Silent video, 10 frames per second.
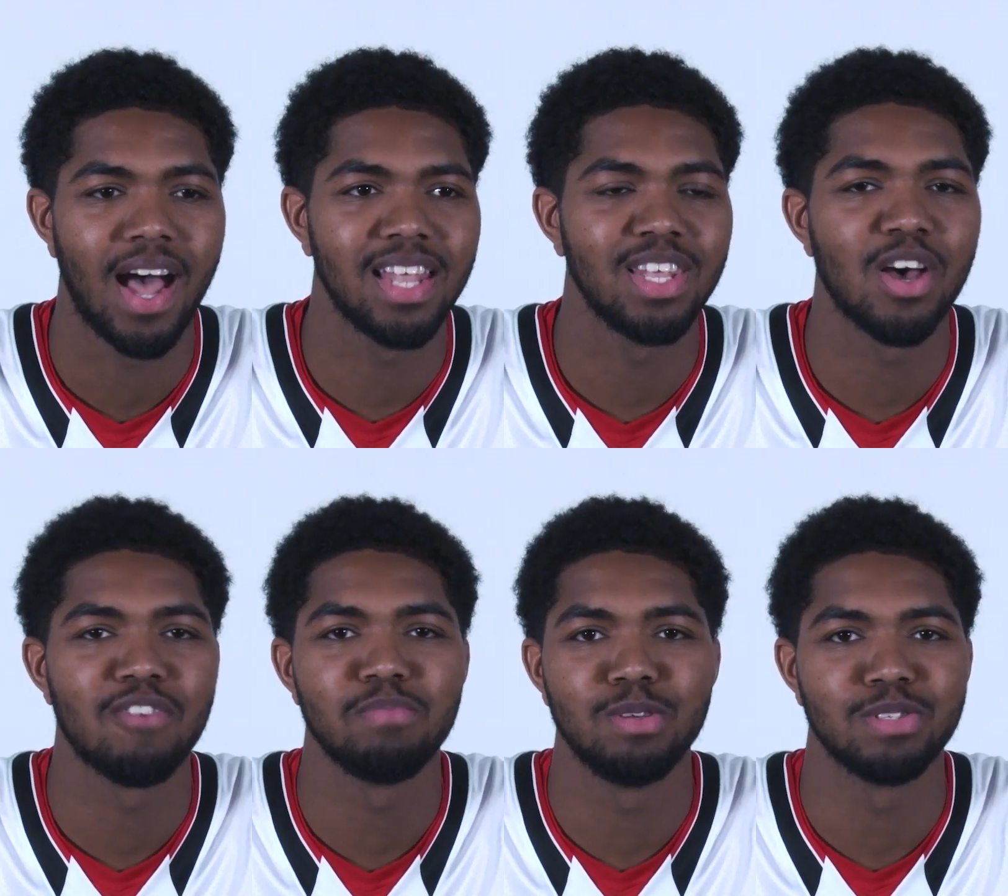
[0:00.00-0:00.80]
I
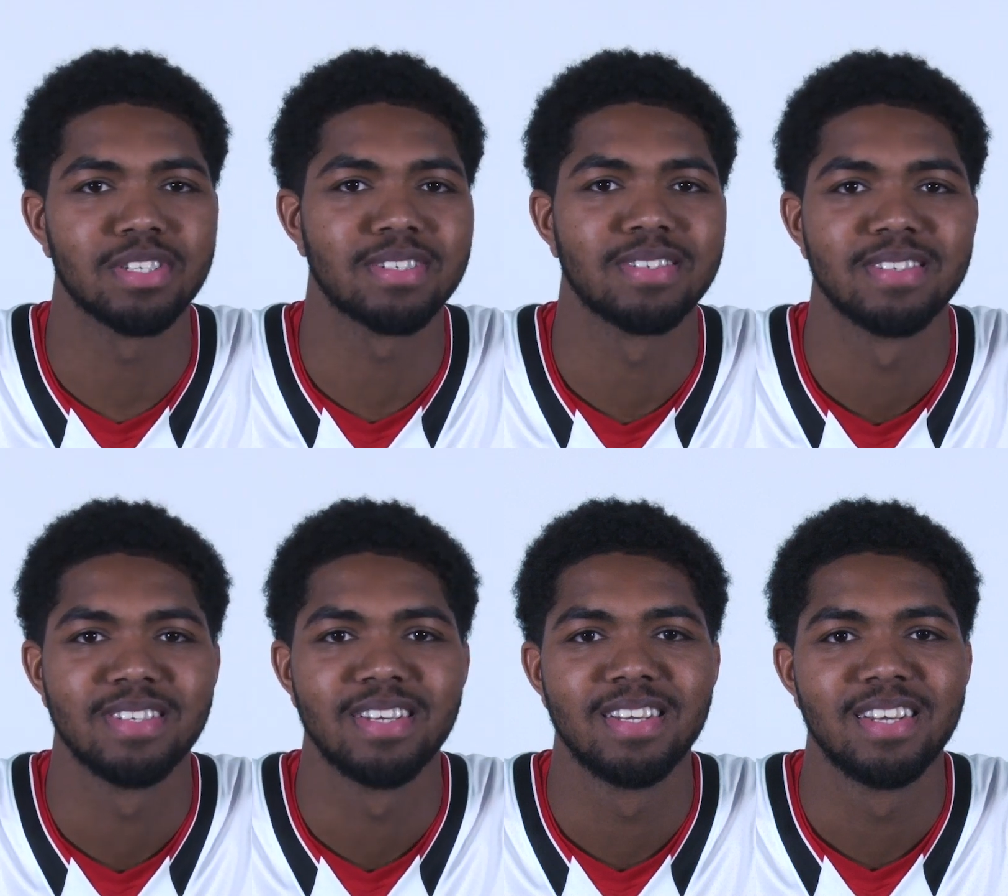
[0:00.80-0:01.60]
love music.
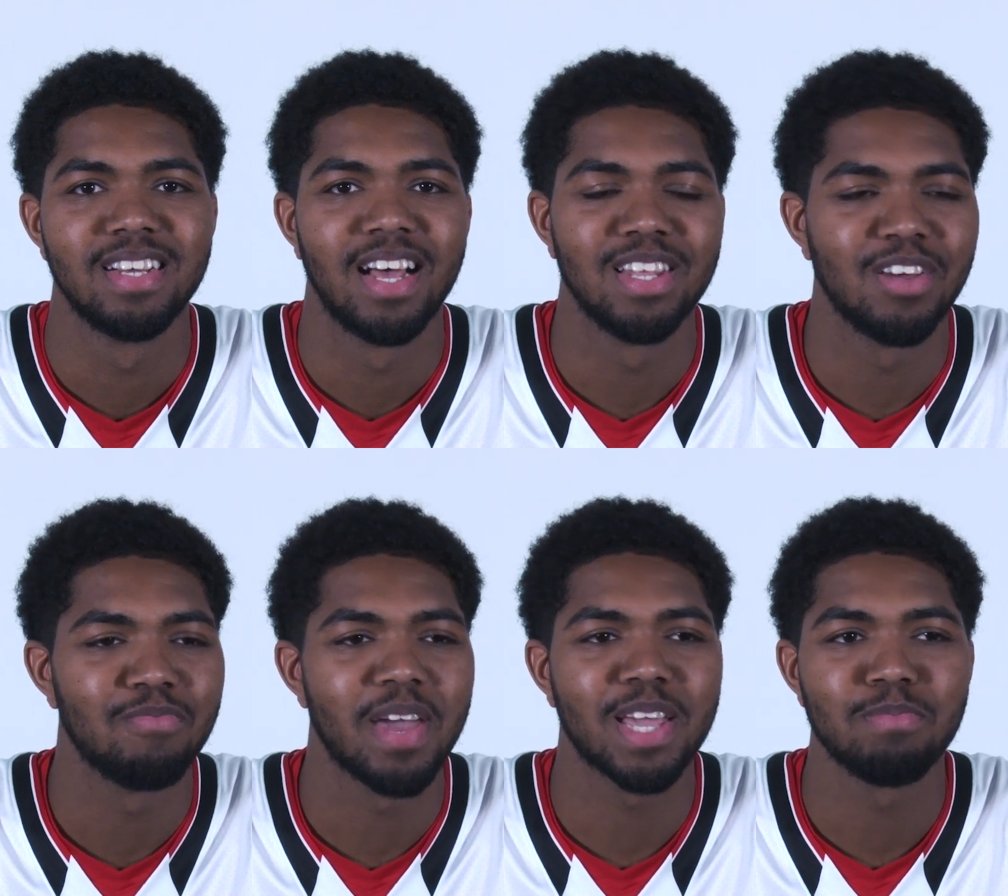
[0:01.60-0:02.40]
I love
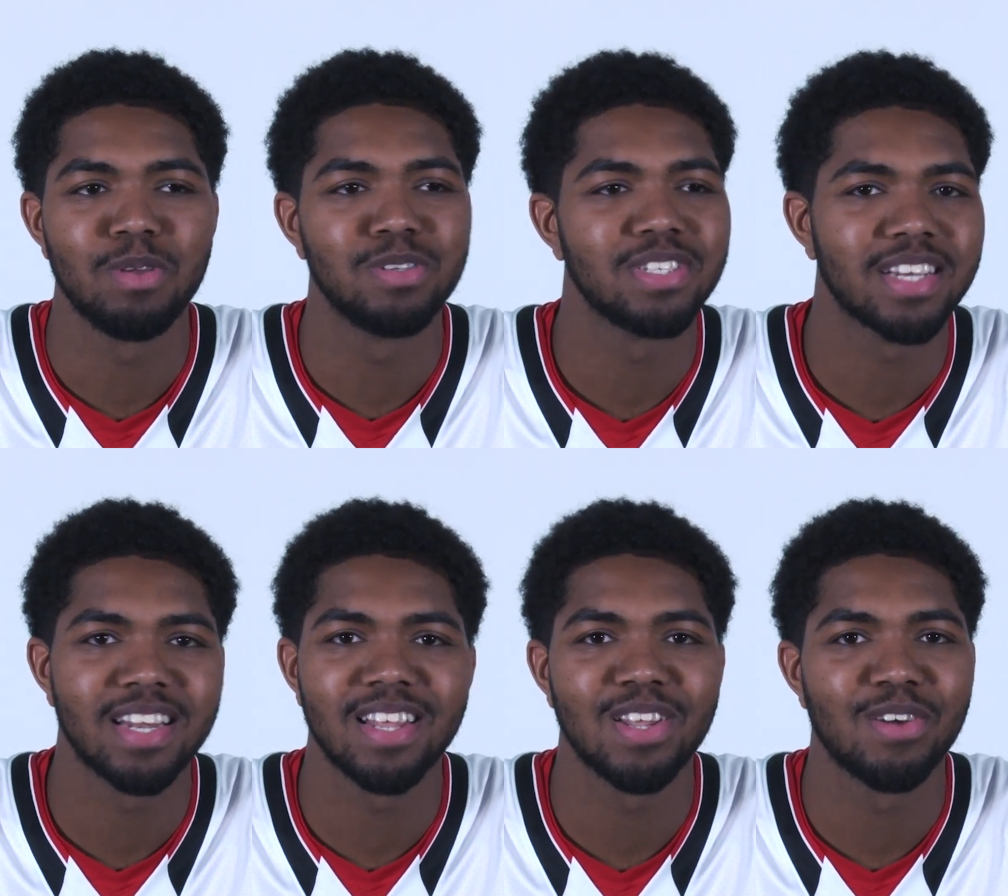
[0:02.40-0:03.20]
making music,
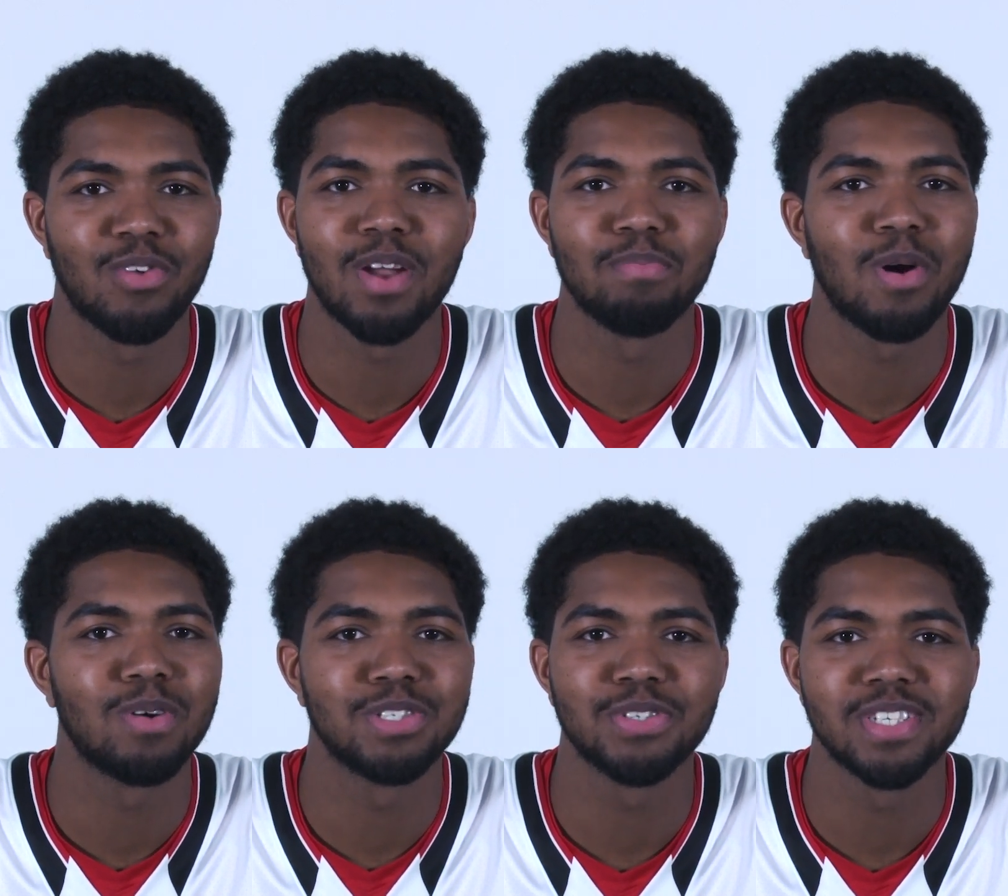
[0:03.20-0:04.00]
and I love writing
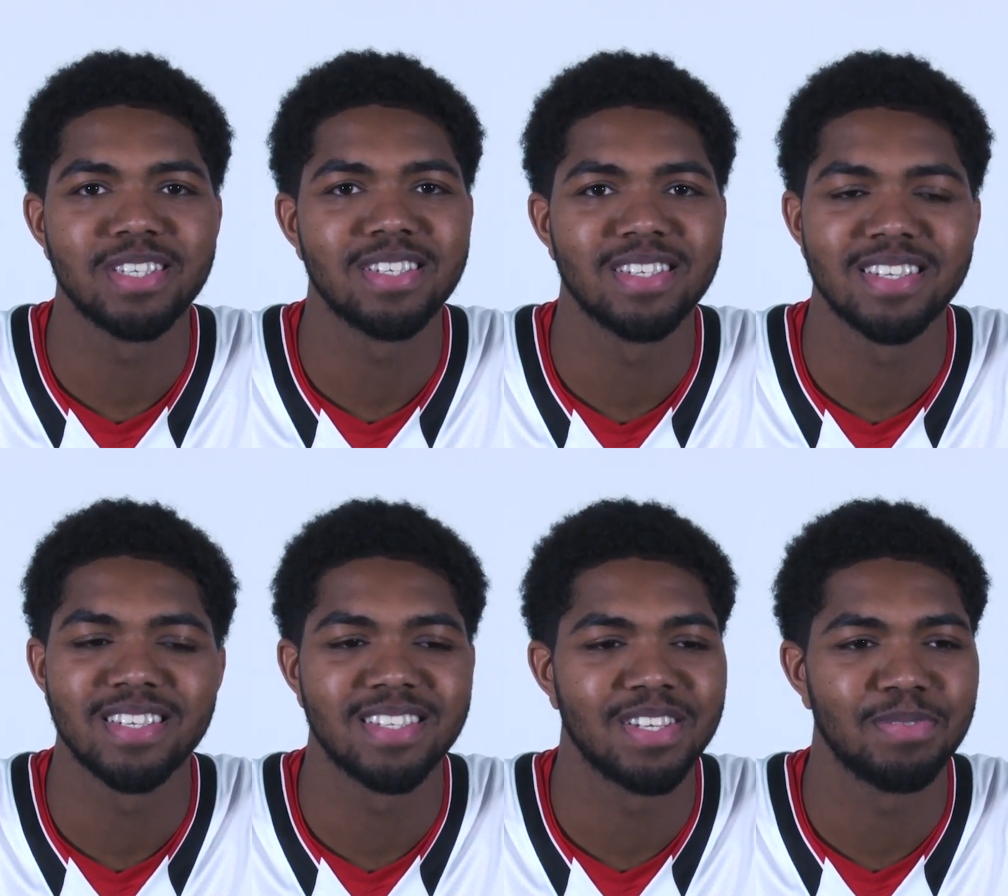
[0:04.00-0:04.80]
poetry,
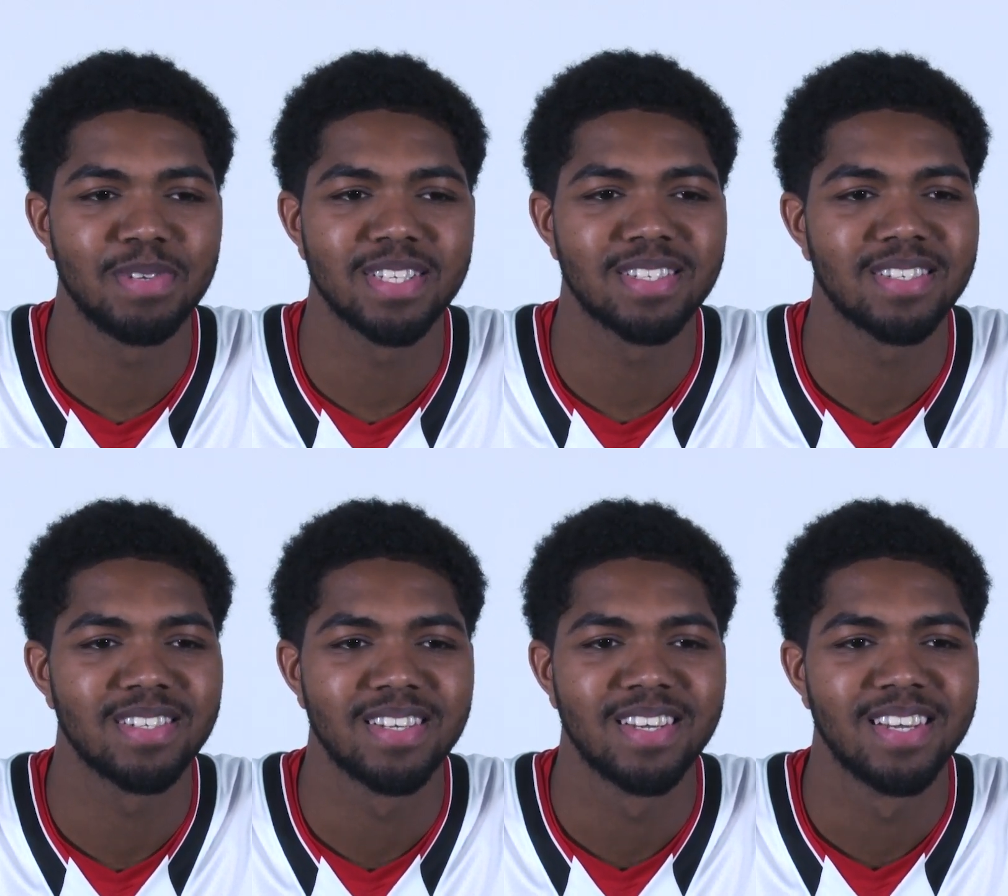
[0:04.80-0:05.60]
and it's
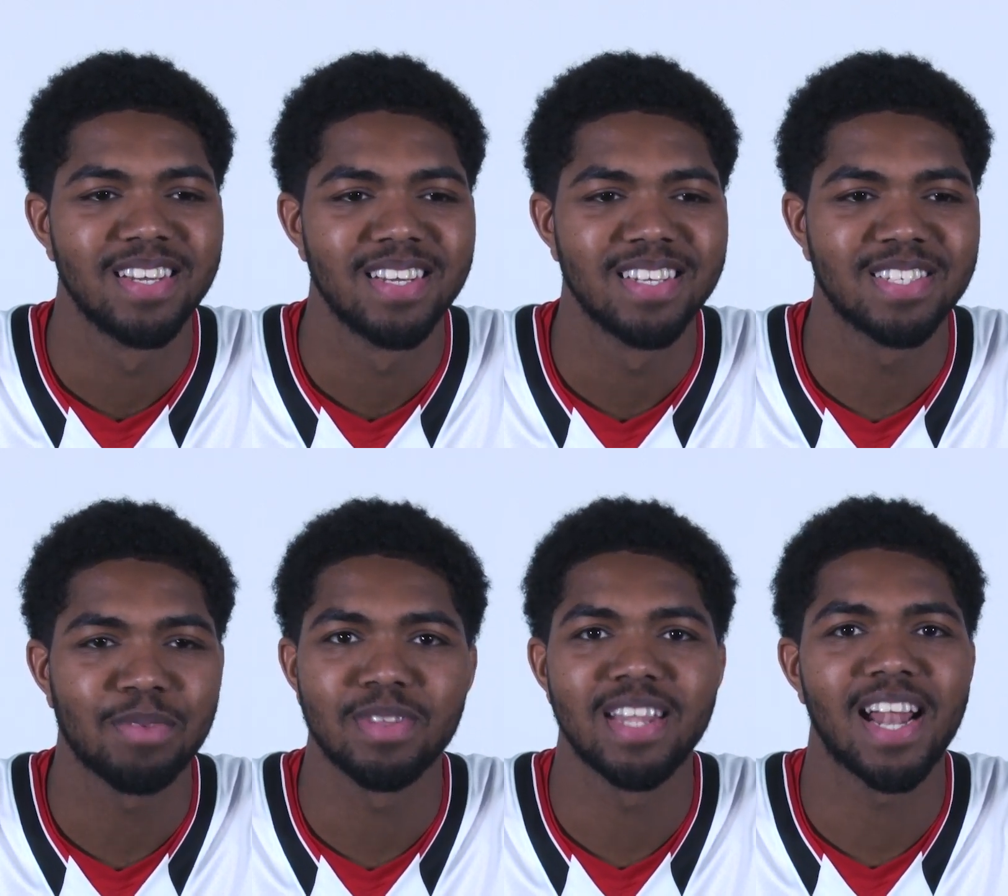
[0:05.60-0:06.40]

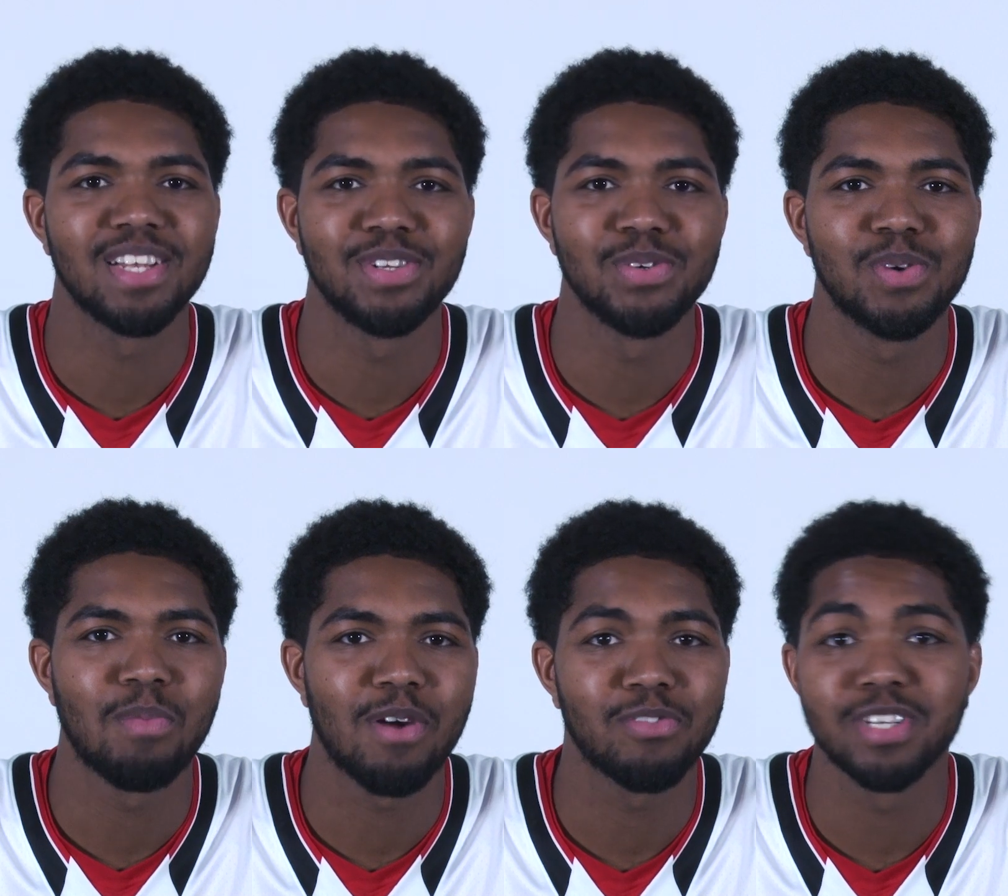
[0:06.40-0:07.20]
something that I do in
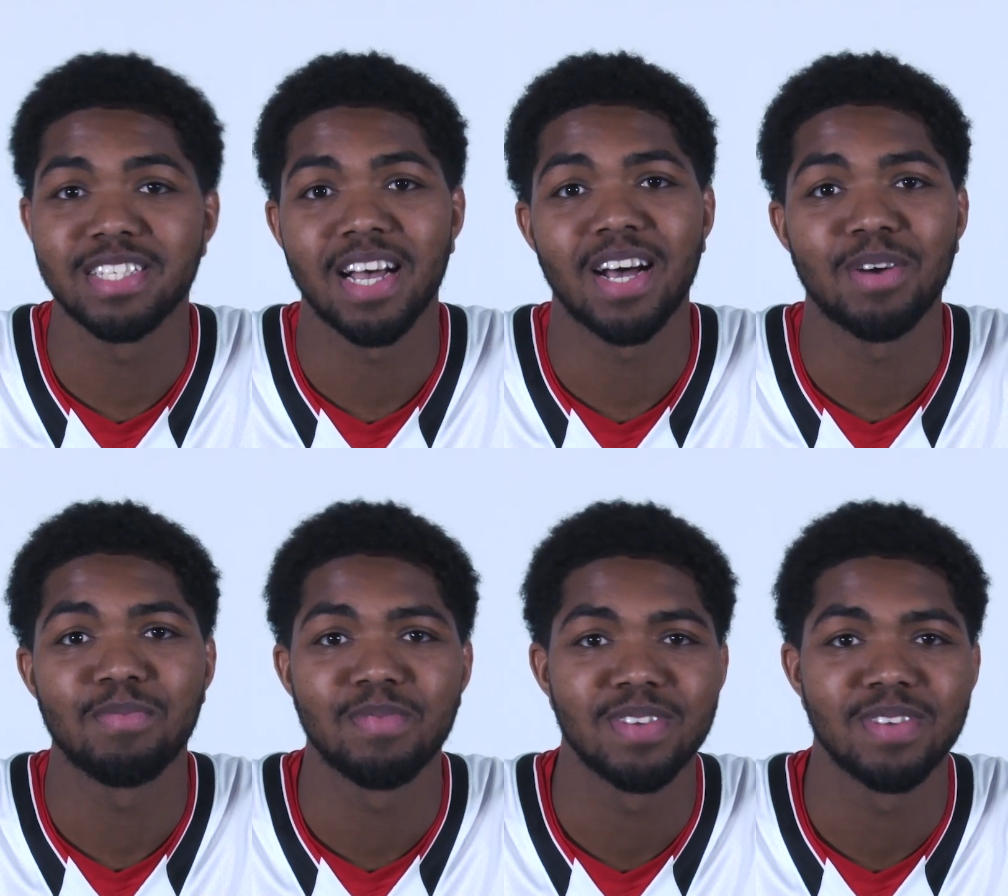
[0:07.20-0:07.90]
my free time.